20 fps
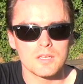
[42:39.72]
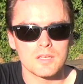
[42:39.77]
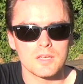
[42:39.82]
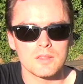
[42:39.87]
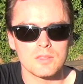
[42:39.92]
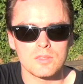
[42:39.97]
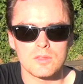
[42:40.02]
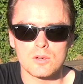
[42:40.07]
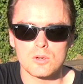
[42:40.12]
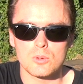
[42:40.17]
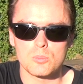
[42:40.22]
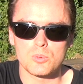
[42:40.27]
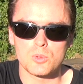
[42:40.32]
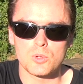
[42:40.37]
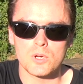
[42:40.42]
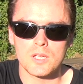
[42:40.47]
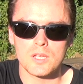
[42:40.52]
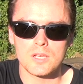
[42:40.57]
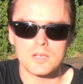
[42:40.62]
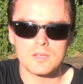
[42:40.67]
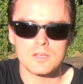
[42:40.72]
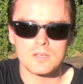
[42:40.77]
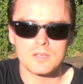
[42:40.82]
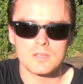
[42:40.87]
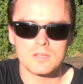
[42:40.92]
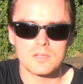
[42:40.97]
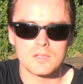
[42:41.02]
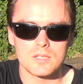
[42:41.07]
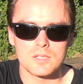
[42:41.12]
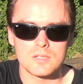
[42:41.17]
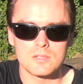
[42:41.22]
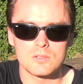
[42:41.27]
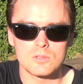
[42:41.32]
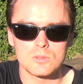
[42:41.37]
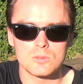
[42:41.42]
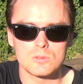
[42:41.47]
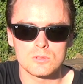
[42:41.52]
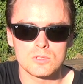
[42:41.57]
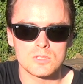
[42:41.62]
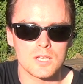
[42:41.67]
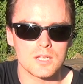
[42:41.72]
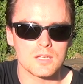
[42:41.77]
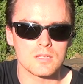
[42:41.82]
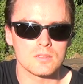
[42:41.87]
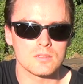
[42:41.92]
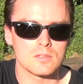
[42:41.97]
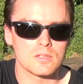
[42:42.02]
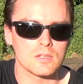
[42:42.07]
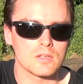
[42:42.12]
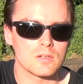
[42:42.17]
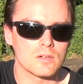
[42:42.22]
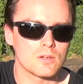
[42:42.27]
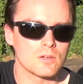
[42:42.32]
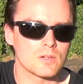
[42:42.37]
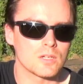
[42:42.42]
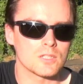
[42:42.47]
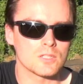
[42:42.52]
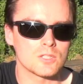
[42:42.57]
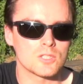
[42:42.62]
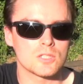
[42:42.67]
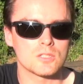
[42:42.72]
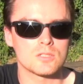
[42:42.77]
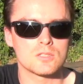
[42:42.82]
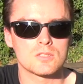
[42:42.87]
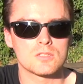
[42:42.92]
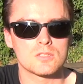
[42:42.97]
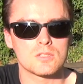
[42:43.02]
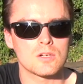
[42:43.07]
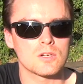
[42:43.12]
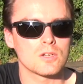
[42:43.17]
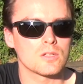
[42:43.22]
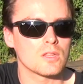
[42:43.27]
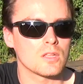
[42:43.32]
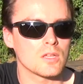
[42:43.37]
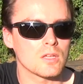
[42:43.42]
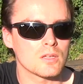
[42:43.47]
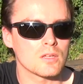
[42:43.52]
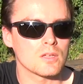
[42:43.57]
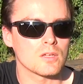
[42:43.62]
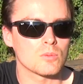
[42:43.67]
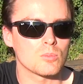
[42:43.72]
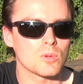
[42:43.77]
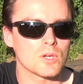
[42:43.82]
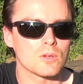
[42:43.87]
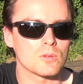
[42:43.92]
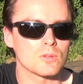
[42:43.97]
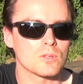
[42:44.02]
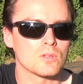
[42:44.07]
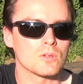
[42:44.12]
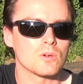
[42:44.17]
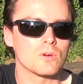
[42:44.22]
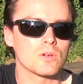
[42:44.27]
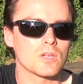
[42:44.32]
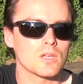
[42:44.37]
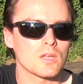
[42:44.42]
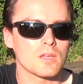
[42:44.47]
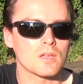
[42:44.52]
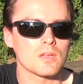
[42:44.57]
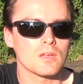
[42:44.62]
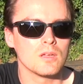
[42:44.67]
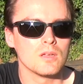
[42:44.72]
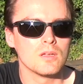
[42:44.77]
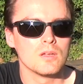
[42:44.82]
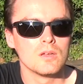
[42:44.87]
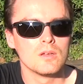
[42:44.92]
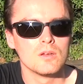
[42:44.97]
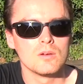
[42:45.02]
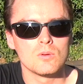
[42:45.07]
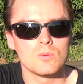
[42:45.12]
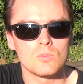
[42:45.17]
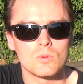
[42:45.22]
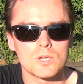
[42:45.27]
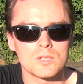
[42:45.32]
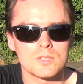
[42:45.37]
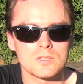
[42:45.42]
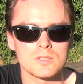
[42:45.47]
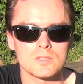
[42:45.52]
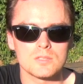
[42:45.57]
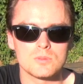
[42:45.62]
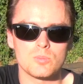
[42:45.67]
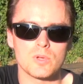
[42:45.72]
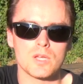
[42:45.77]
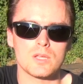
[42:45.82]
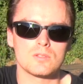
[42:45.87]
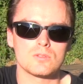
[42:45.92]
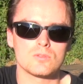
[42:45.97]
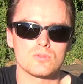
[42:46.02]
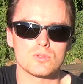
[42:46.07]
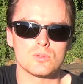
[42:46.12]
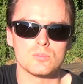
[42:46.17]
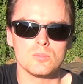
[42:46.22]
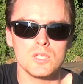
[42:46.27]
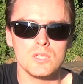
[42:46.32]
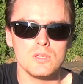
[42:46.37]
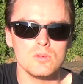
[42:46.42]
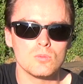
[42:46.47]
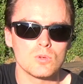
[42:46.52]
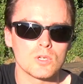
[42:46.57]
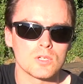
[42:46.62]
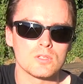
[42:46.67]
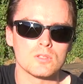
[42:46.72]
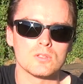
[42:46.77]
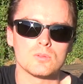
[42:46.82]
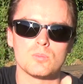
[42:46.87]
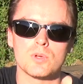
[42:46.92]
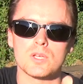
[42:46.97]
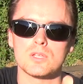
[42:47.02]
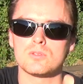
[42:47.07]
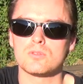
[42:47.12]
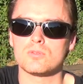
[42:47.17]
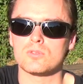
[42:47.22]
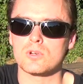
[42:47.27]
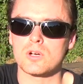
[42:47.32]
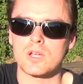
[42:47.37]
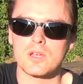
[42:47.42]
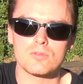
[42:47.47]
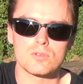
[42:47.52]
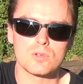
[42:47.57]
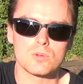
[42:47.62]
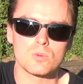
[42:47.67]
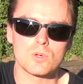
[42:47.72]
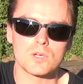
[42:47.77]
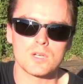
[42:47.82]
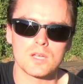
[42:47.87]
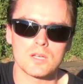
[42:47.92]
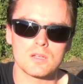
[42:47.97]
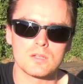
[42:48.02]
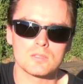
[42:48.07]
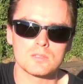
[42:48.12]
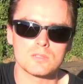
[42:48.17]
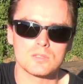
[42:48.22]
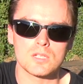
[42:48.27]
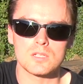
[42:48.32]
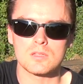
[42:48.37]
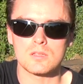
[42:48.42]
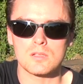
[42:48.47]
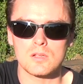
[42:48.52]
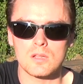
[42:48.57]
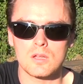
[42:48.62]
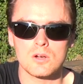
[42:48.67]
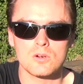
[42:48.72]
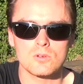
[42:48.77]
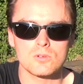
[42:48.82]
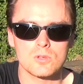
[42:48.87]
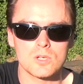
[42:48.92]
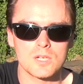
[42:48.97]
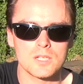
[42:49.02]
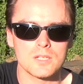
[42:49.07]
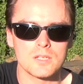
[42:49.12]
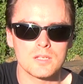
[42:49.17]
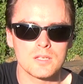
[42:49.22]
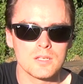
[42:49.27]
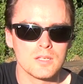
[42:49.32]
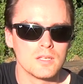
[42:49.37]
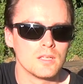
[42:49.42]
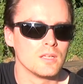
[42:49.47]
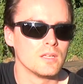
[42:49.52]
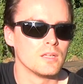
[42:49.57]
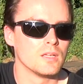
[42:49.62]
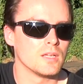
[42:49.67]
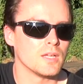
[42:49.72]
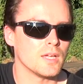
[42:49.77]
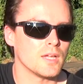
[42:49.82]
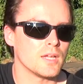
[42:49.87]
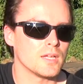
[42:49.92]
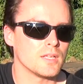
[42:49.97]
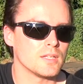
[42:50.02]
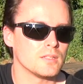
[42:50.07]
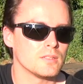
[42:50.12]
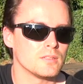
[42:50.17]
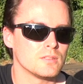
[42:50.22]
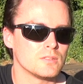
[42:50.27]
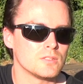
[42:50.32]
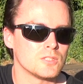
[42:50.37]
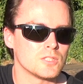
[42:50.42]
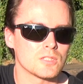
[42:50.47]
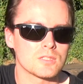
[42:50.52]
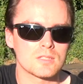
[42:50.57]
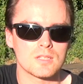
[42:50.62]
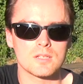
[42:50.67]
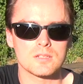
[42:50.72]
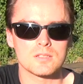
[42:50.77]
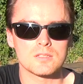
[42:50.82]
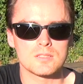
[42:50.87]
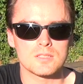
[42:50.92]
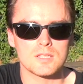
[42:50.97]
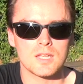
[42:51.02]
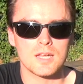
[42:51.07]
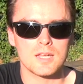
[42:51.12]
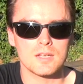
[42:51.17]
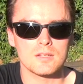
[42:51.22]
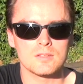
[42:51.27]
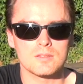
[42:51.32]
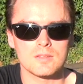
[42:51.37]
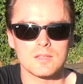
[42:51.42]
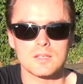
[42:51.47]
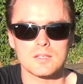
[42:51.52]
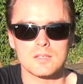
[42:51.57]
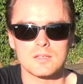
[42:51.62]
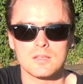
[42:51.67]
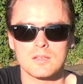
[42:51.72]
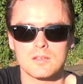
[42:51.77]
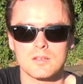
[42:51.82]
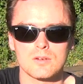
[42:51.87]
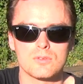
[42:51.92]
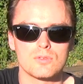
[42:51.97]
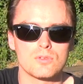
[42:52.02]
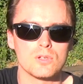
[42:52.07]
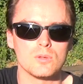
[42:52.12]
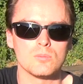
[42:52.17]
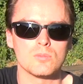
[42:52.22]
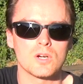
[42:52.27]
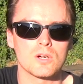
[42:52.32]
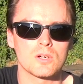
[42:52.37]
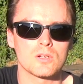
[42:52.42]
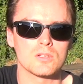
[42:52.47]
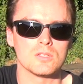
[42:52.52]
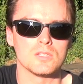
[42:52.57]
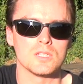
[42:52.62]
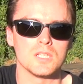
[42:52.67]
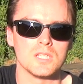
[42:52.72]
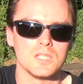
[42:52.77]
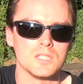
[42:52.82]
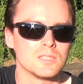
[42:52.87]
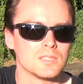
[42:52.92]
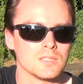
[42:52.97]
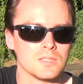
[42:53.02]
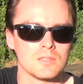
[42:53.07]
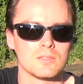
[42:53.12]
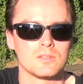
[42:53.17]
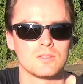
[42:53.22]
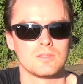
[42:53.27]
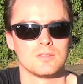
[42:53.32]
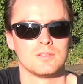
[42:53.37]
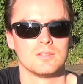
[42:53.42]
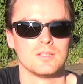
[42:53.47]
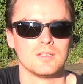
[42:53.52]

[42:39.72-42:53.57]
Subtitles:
get their brain into second gear and just start thinking about, okay, what is best for me, what is best for everyone else in the long run, and just understand that a free market isn't.